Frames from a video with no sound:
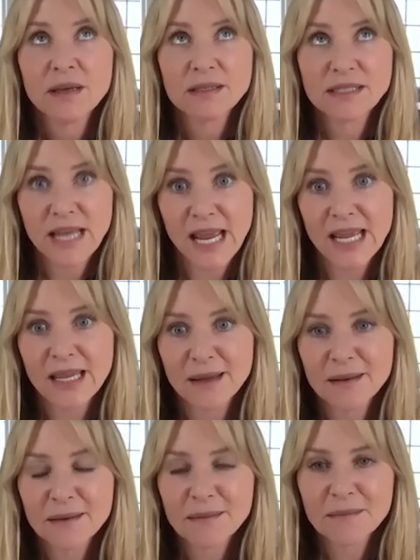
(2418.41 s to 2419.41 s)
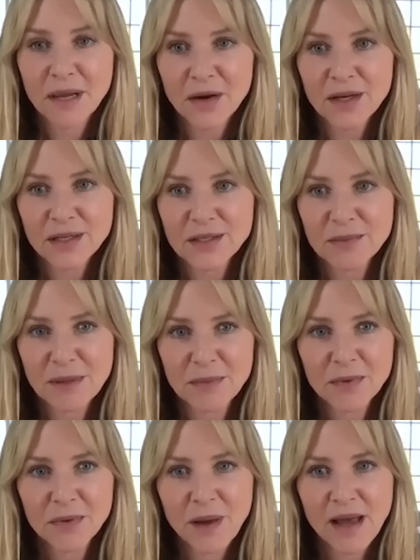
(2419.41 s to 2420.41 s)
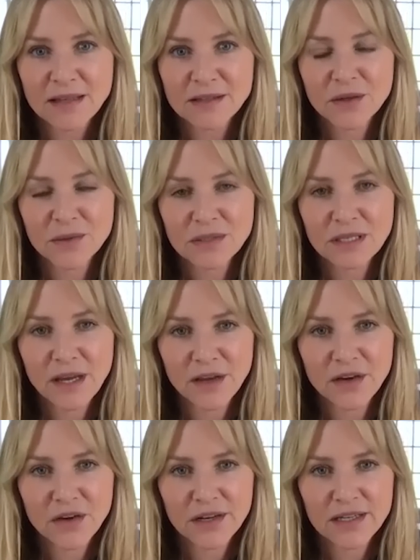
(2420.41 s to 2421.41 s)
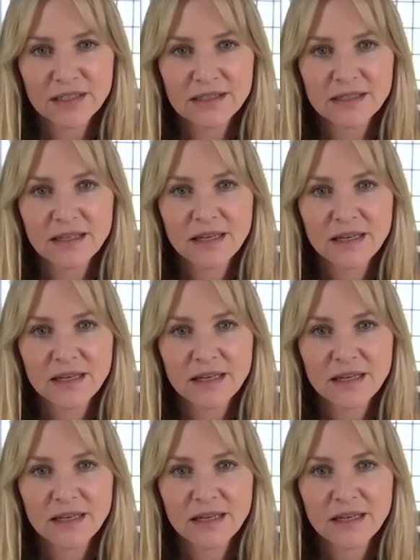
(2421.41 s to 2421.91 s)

staying married to people who ask you to get curious